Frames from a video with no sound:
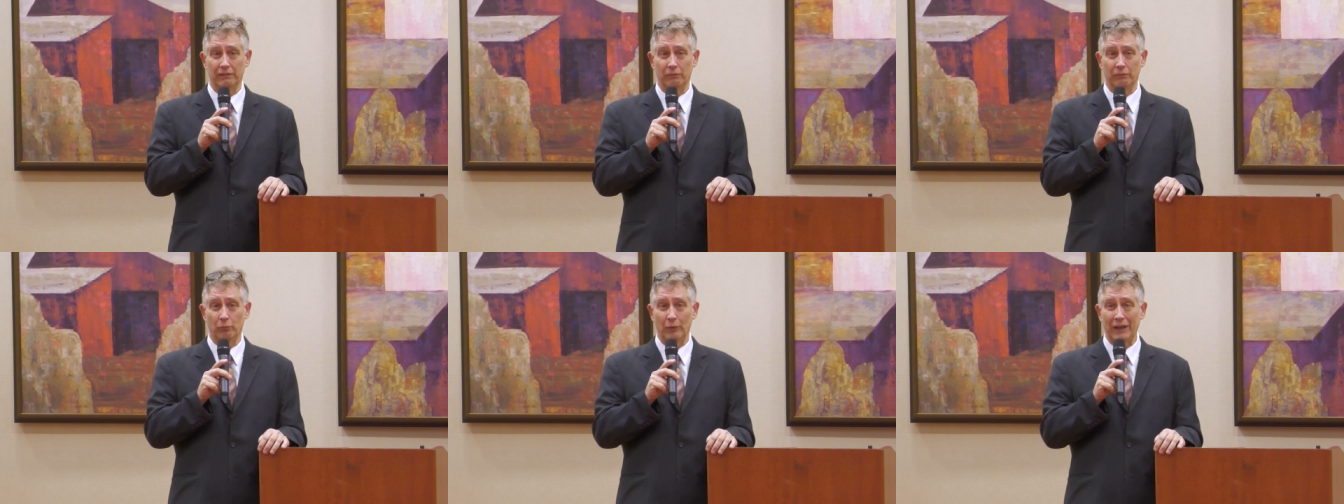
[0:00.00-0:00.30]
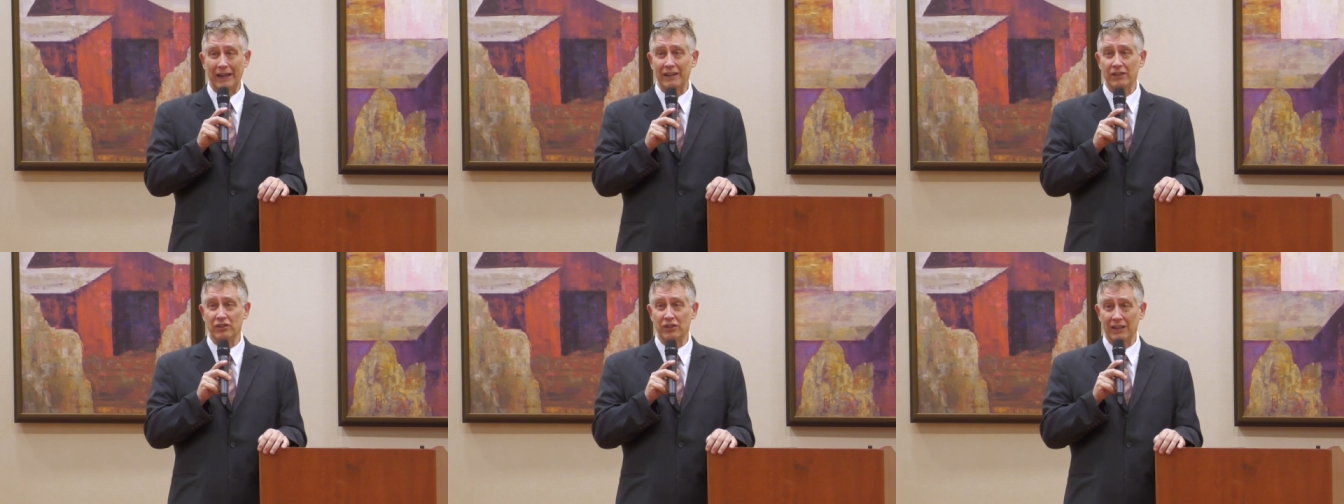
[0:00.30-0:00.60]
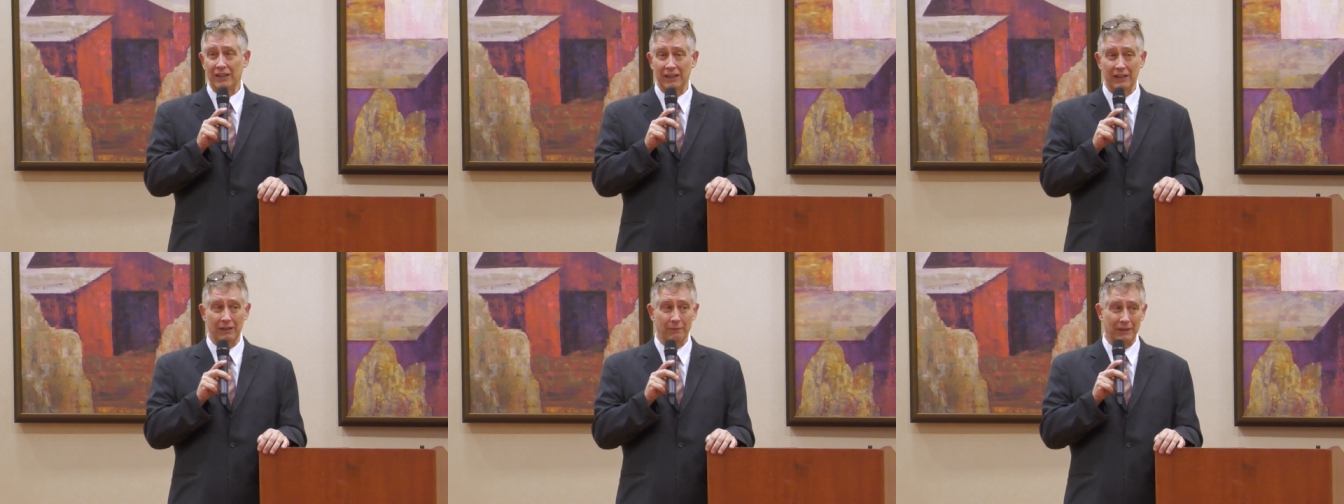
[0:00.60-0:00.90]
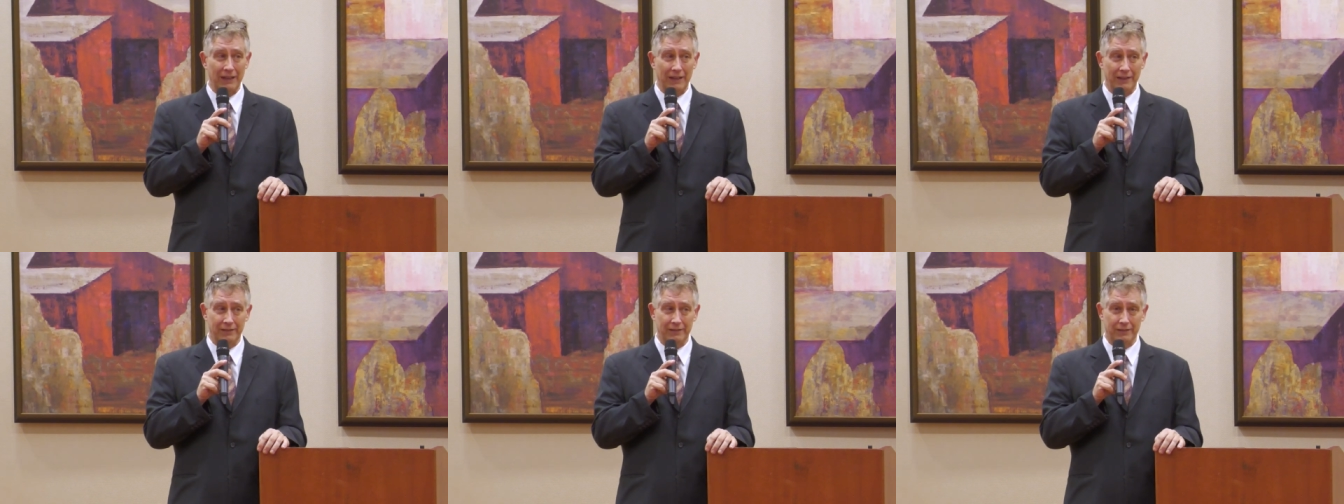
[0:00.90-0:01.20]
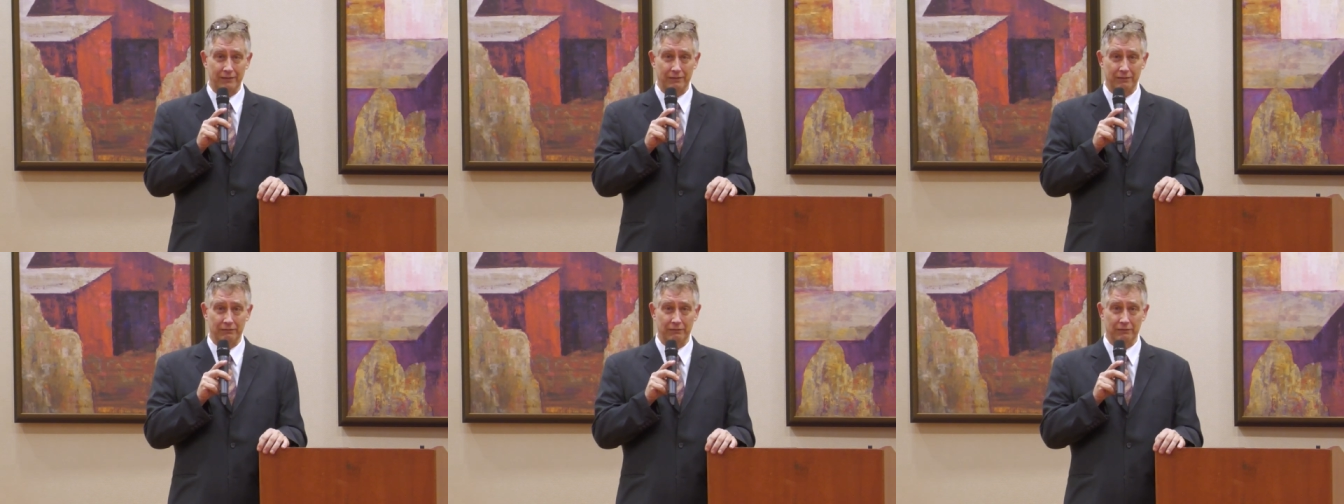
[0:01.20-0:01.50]
raging M
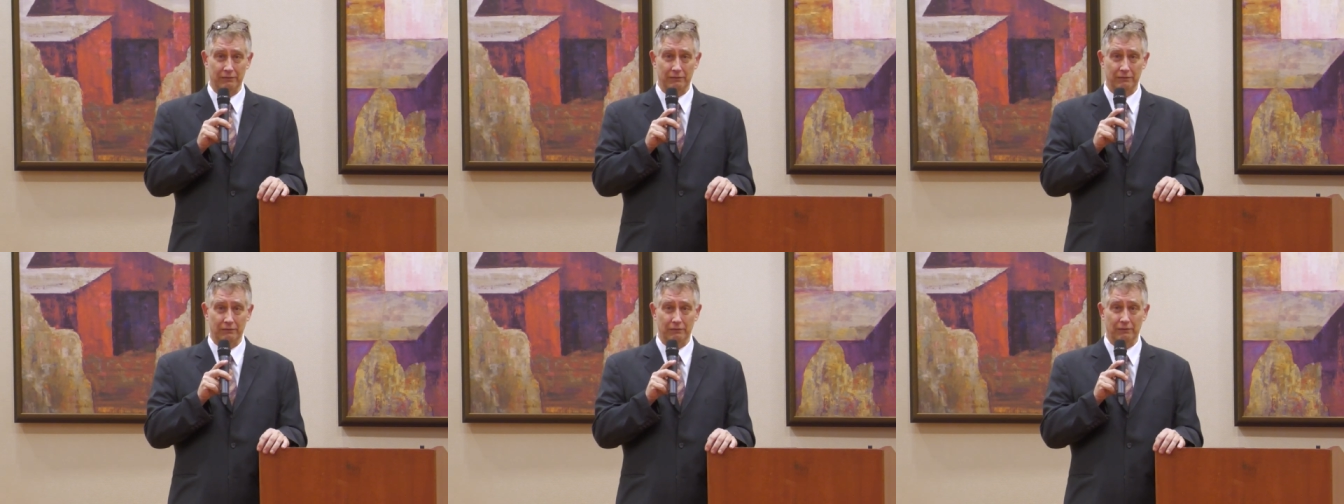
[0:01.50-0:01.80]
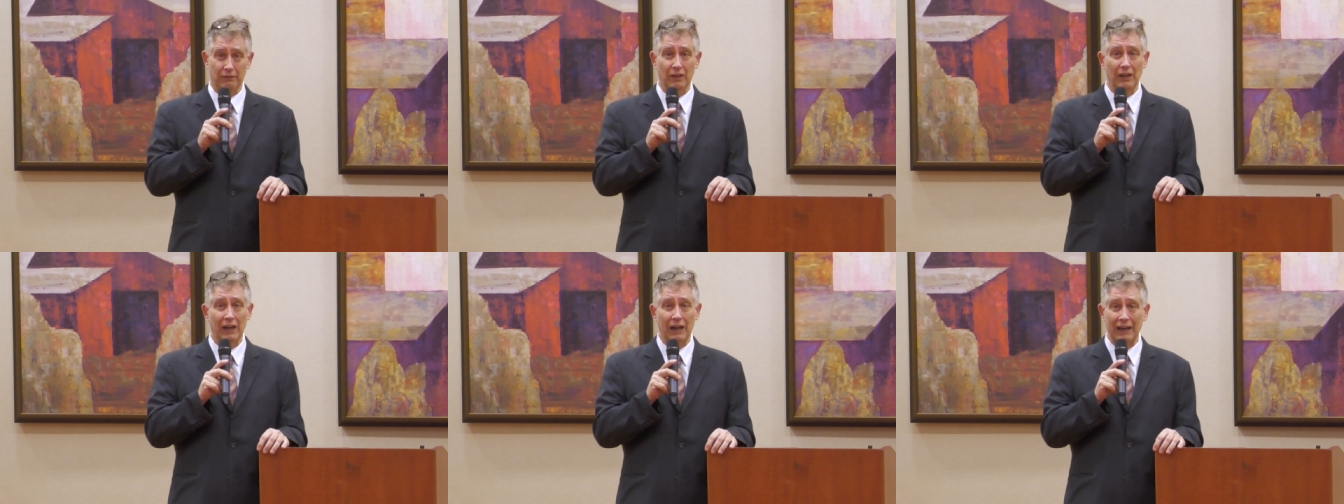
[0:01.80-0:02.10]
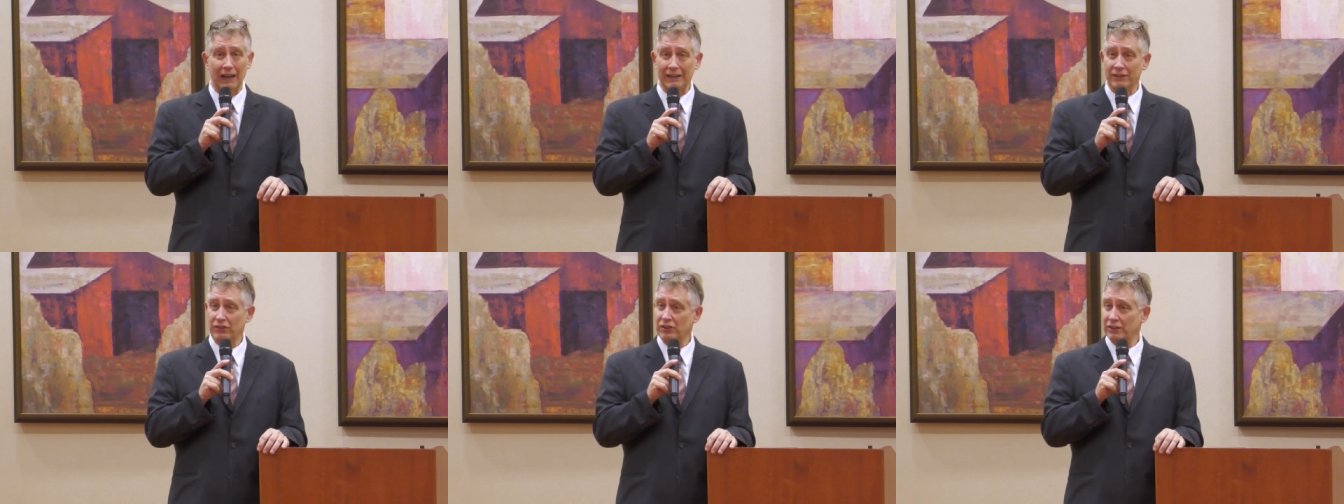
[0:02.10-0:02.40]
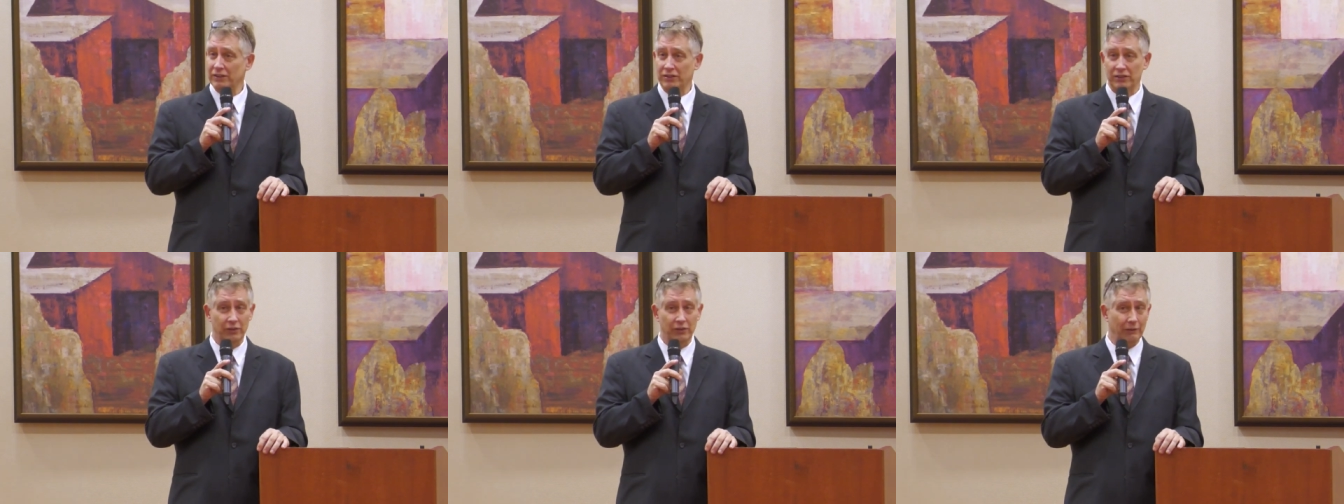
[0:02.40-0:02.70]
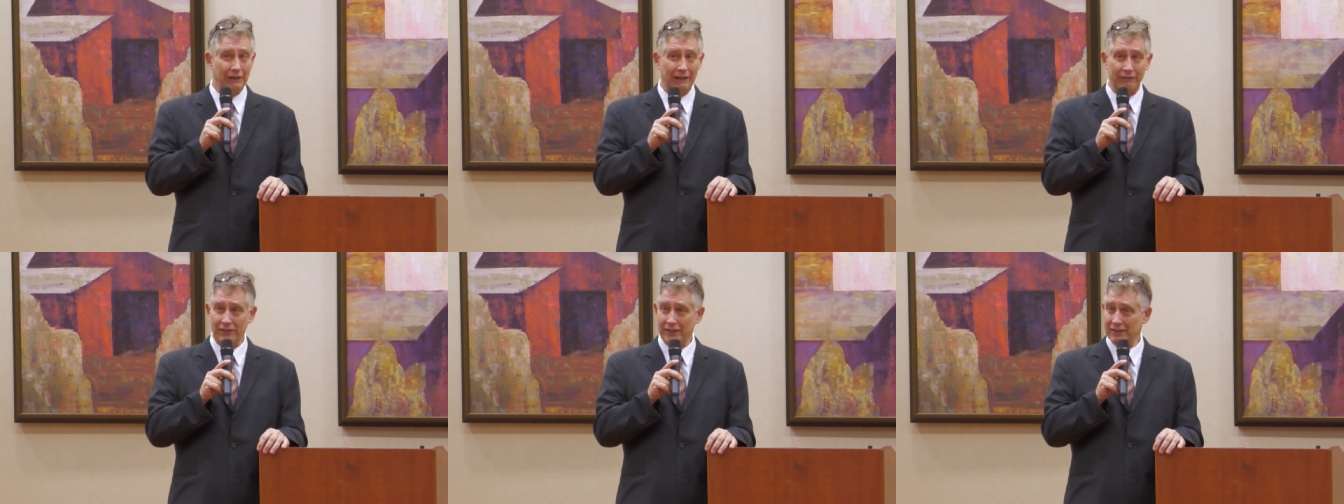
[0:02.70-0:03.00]
S, not just
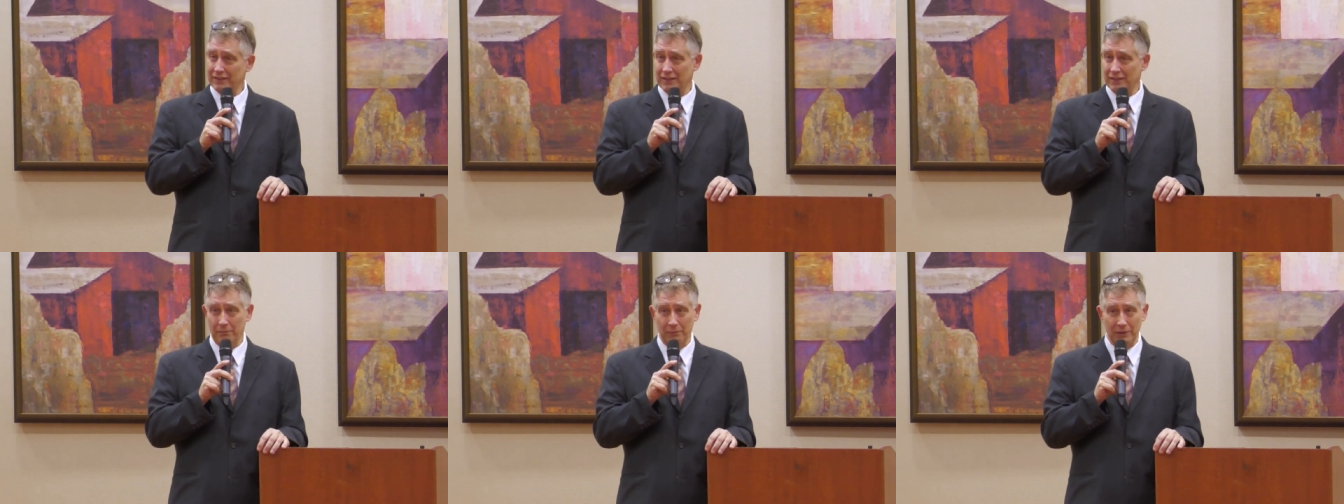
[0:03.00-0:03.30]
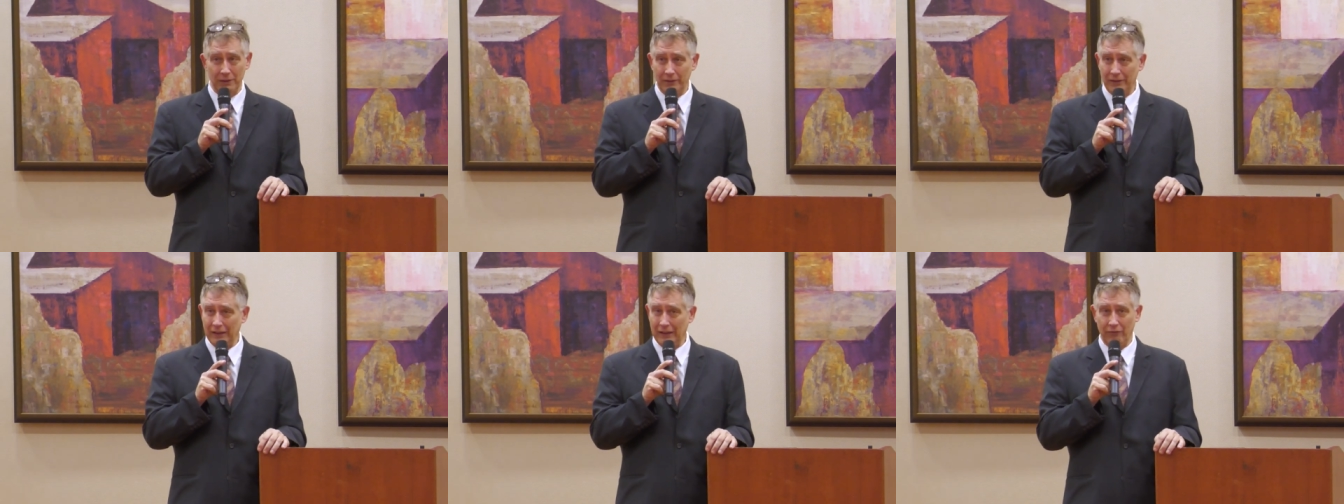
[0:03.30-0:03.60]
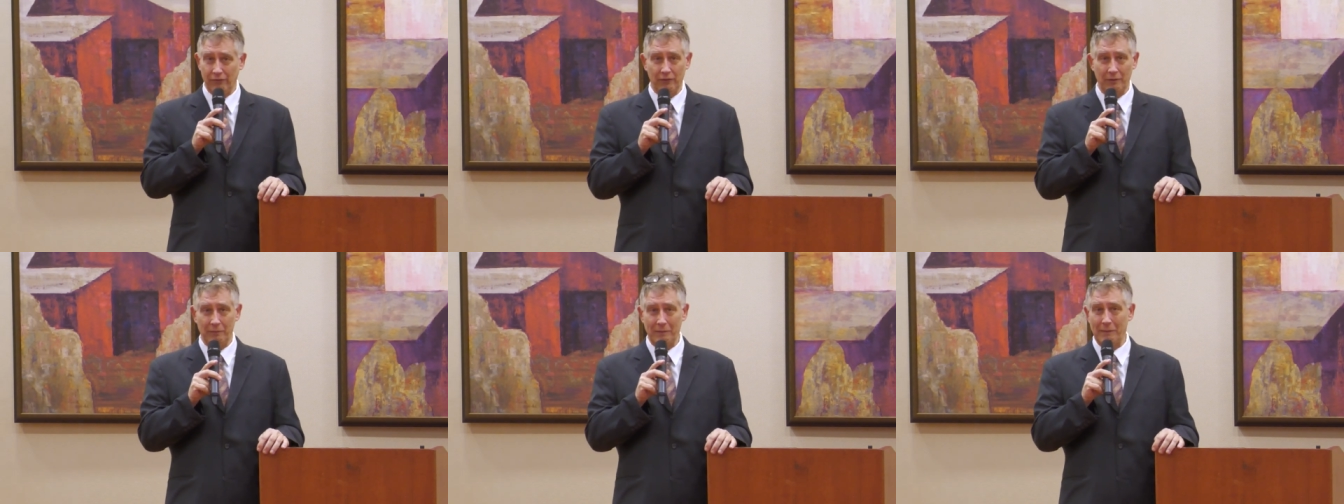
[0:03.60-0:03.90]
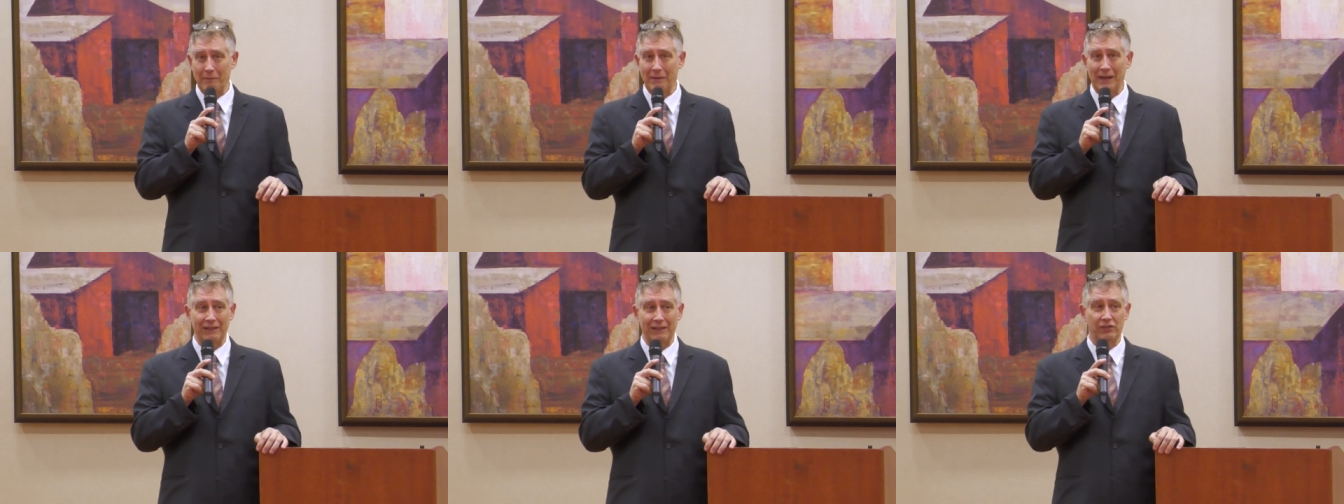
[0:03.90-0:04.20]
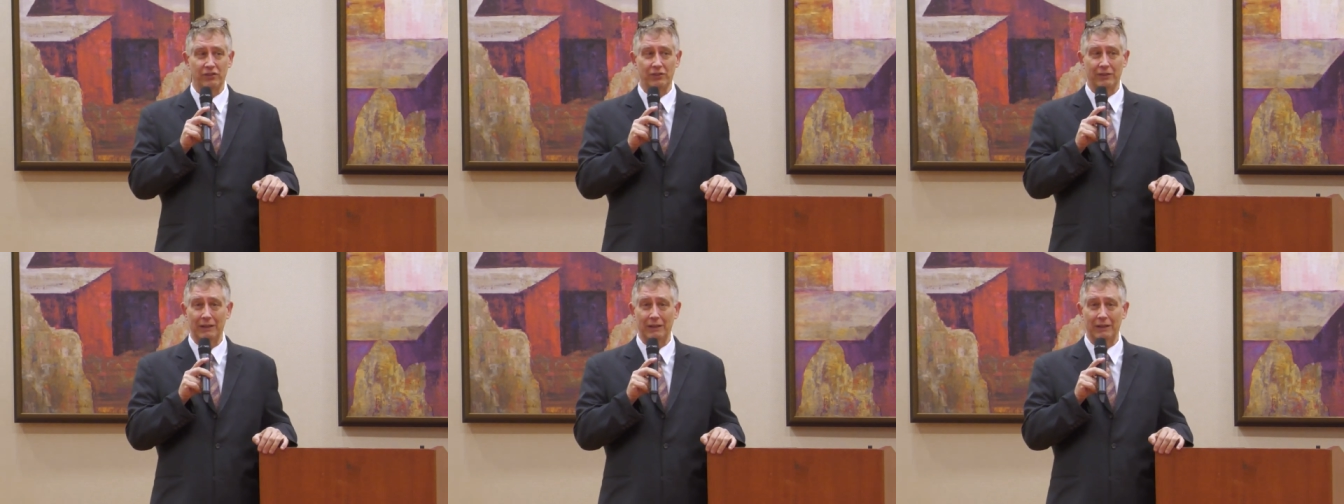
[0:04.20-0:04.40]
you have disability from M S.